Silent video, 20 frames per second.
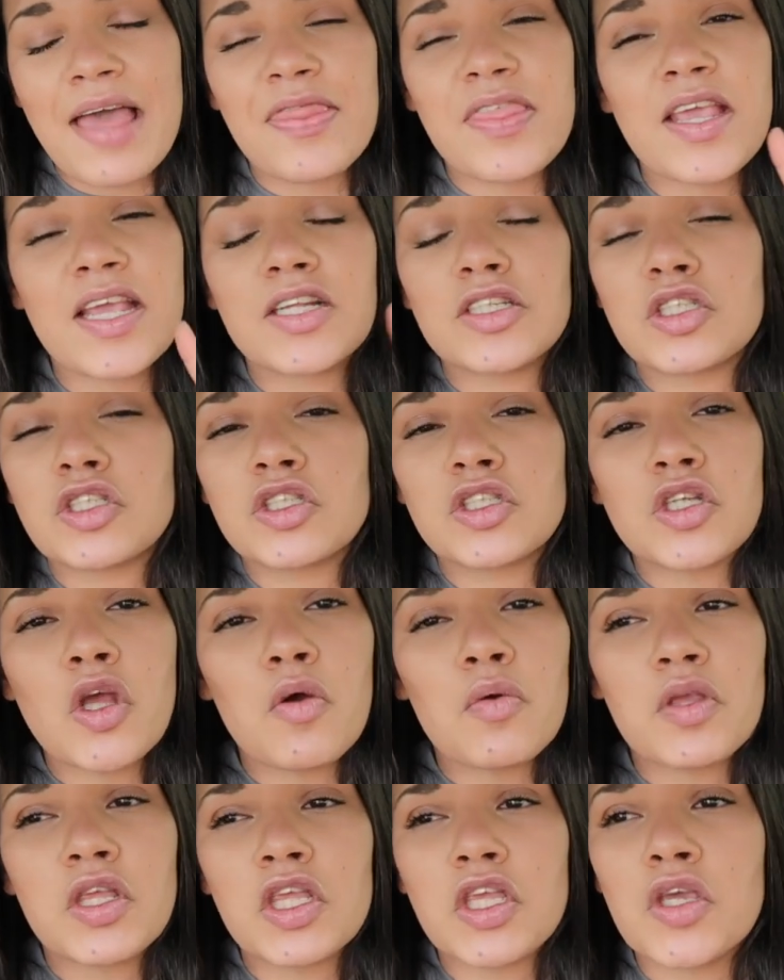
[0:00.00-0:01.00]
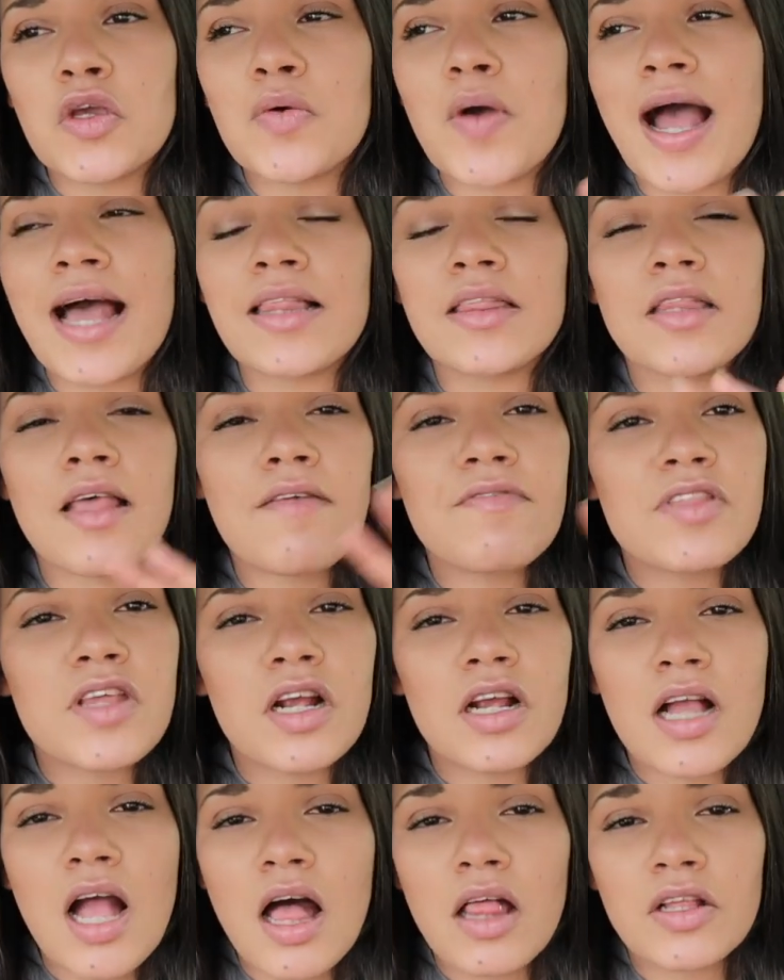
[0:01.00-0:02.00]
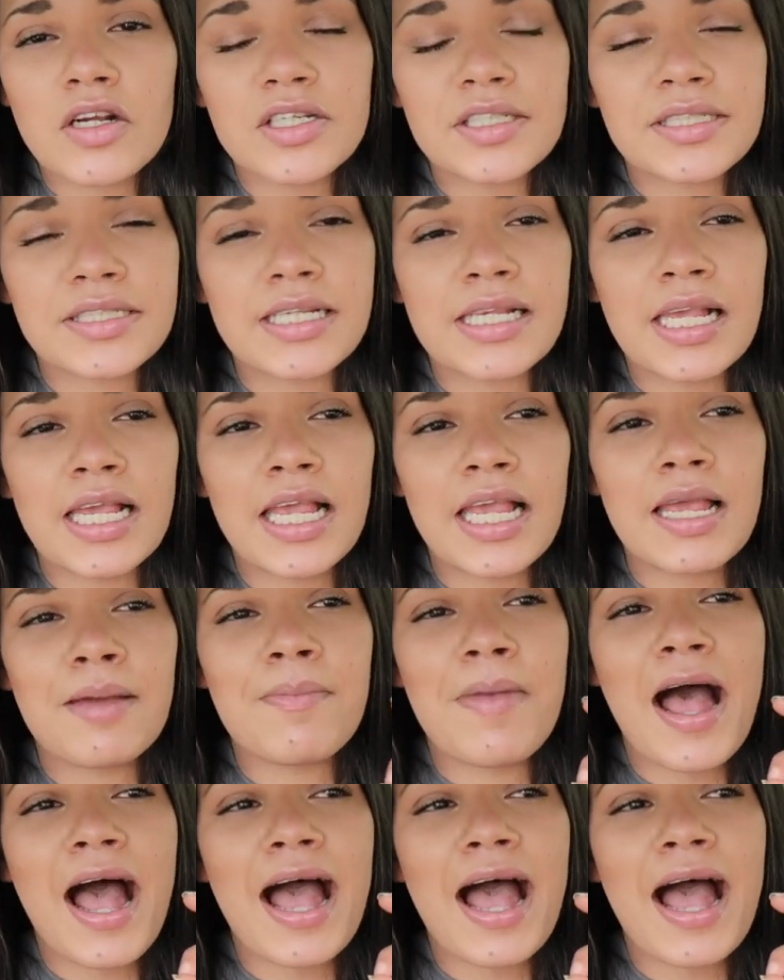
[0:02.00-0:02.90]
I think it's so cute. I love their color scheme.